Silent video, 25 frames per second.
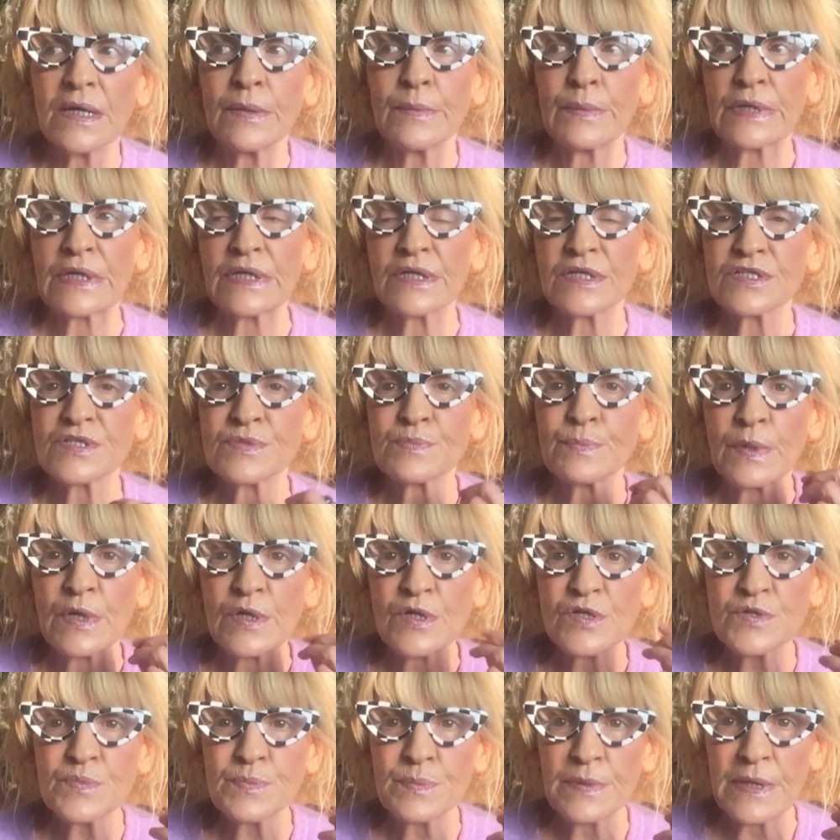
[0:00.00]
because
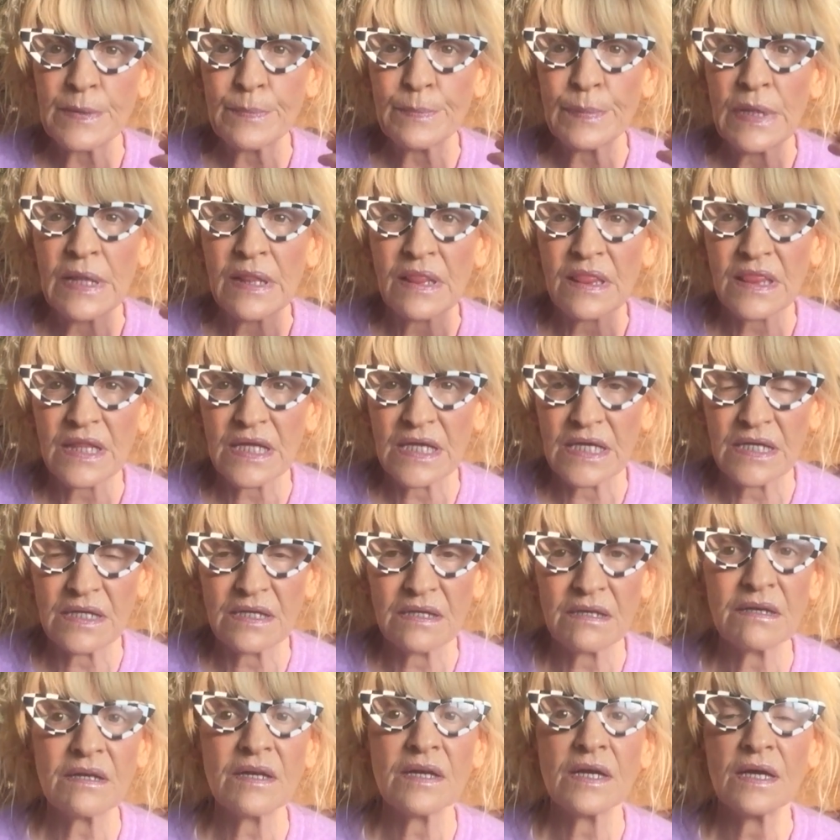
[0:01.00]
most people
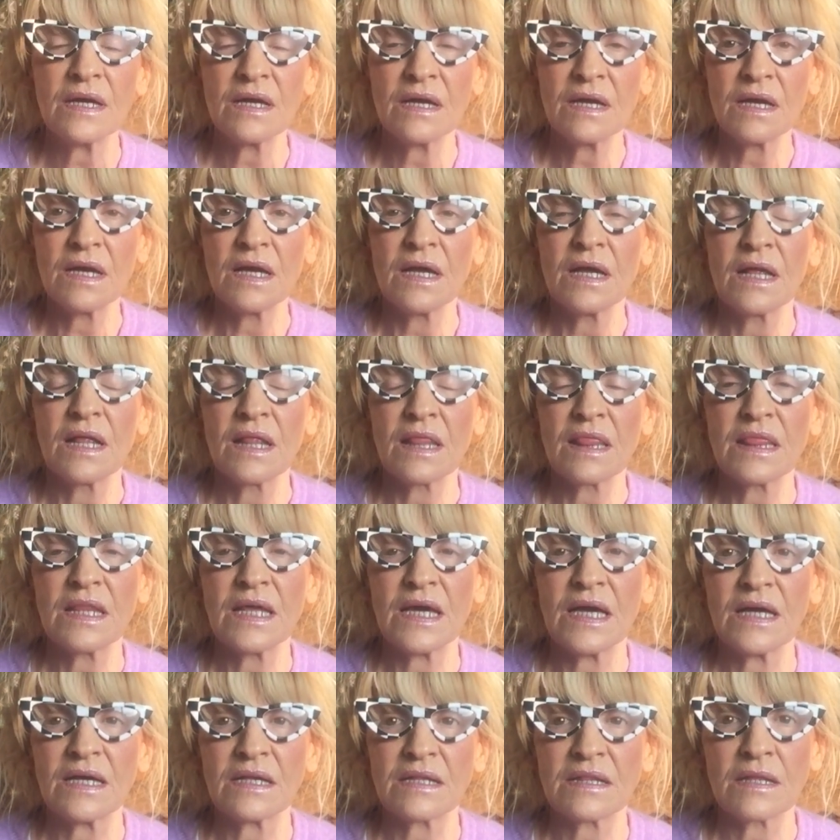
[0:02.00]
think
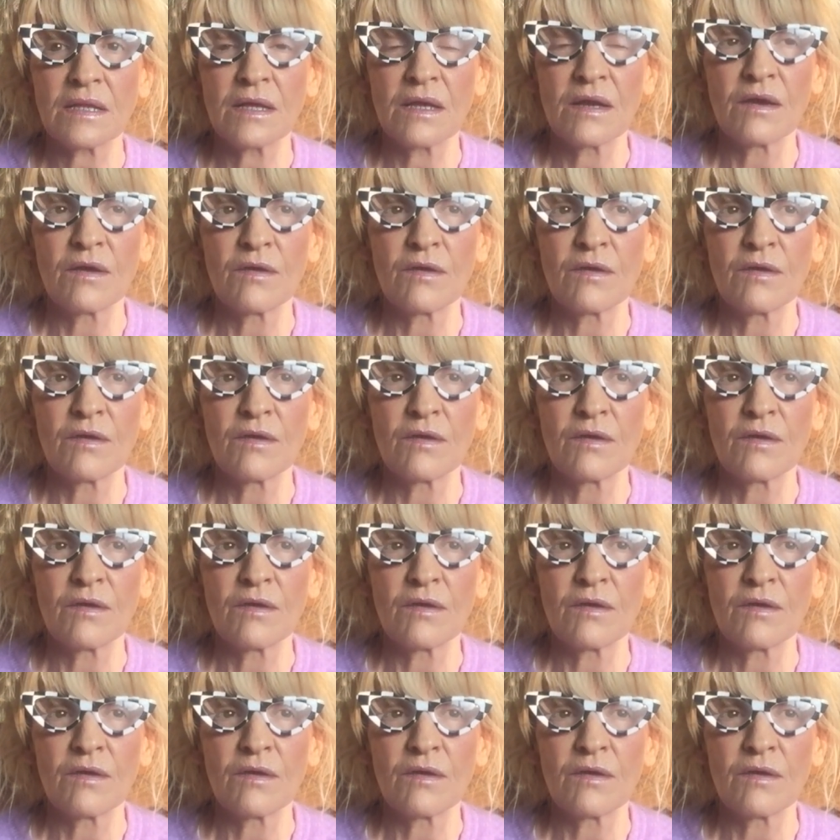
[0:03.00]
that